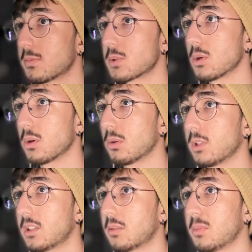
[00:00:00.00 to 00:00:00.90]
So
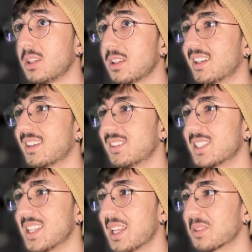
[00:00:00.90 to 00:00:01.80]
let me
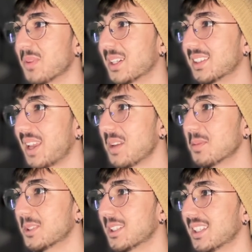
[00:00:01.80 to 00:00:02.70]
reset my
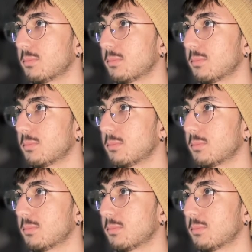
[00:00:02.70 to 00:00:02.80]
table.